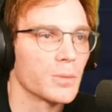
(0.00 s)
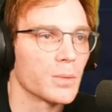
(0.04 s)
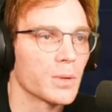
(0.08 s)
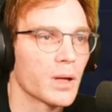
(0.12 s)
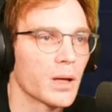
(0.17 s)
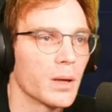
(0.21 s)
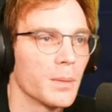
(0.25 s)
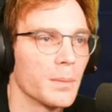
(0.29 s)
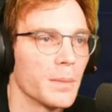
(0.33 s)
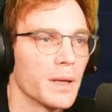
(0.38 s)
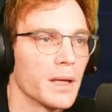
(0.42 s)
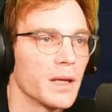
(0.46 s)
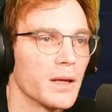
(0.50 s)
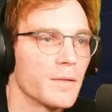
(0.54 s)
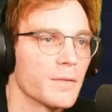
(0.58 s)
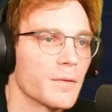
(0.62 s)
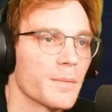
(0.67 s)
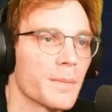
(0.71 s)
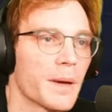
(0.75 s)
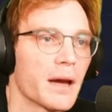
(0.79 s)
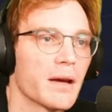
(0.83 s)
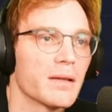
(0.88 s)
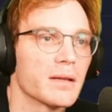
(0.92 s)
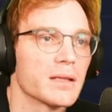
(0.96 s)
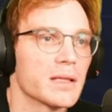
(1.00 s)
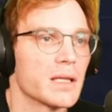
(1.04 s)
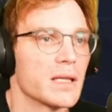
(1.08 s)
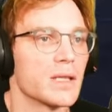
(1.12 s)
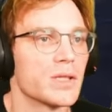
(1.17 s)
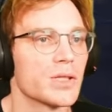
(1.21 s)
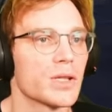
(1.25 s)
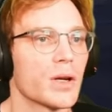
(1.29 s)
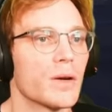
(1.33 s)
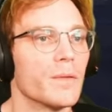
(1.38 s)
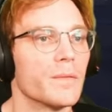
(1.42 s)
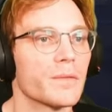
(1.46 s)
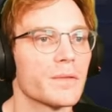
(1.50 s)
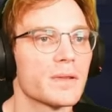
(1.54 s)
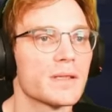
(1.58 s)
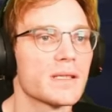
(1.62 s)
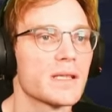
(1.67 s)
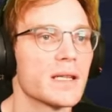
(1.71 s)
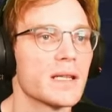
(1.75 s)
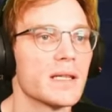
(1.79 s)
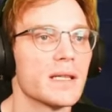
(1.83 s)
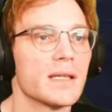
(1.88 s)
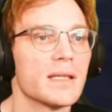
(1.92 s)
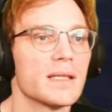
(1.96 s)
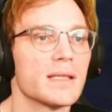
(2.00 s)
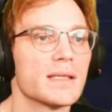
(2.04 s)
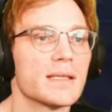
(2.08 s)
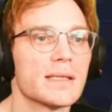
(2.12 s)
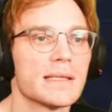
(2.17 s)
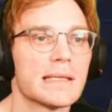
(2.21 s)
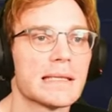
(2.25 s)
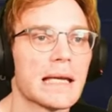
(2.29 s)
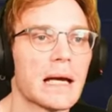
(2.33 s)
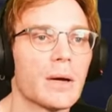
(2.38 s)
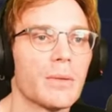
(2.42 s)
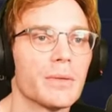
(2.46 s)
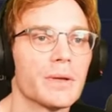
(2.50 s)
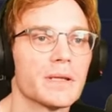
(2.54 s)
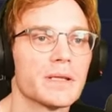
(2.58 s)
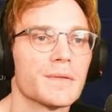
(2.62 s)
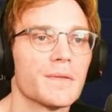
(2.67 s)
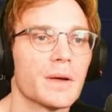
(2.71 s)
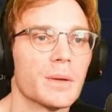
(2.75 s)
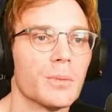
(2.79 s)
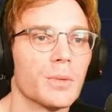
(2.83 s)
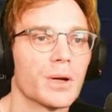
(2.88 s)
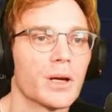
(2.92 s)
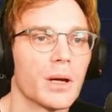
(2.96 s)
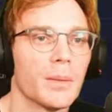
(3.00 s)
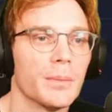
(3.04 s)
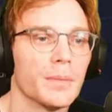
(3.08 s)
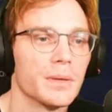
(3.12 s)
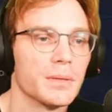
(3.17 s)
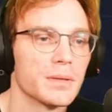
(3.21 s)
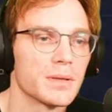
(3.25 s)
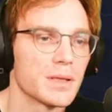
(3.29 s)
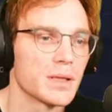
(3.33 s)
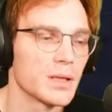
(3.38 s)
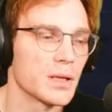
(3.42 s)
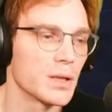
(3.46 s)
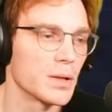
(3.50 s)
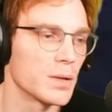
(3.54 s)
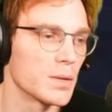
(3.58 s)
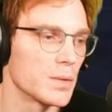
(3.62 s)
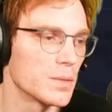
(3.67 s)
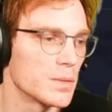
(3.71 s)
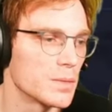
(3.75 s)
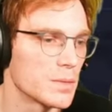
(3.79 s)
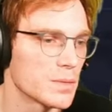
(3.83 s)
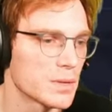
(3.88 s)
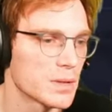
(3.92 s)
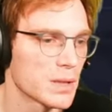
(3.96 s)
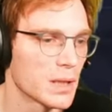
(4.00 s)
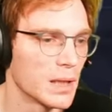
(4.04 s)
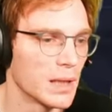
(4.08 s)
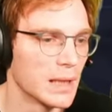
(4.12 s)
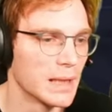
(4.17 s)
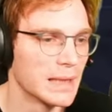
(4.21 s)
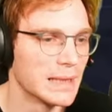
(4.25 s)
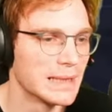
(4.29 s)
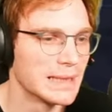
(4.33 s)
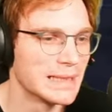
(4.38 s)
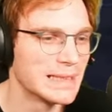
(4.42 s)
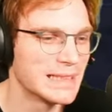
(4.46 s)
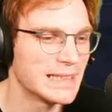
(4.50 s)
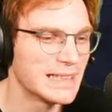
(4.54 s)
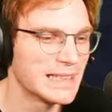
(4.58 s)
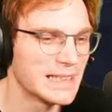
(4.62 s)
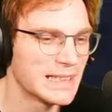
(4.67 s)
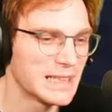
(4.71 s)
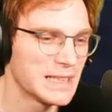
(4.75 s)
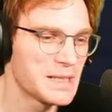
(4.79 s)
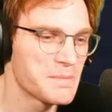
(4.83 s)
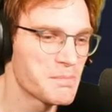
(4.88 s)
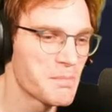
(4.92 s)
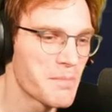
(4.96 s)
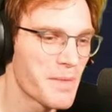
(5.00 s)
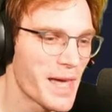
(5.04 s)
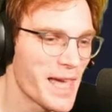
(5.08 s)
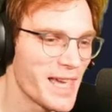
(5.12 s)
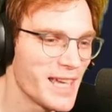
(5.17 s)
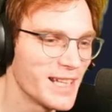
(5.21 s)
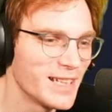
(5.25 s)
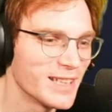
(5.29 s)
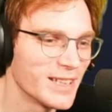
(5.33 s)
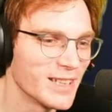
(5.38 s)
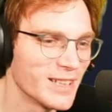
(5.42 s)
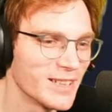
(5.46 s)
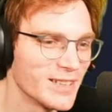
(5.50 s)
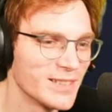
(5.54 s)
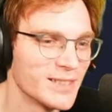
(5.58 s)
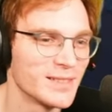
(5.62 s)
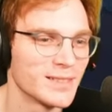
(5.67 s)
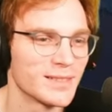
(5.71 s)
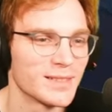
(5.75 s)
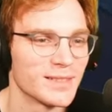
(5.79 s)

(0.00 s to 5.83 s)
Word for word: would come here for parent-teacher conferences. Doubt this thing would come into those. It eh, may do.